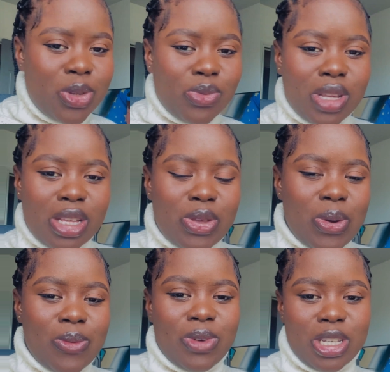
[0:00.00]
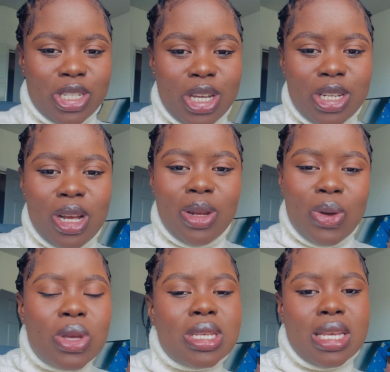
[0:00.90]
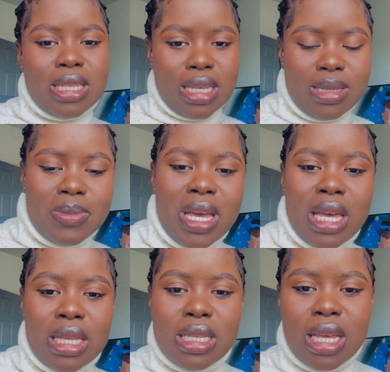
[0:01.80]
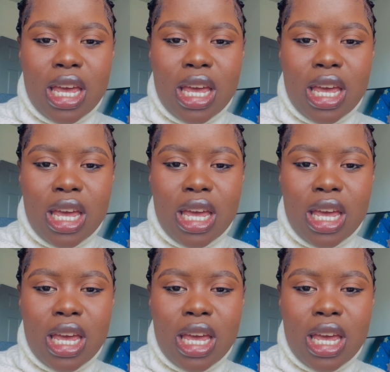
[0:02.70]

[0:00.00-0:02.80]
you've done your vaginal loss assessment,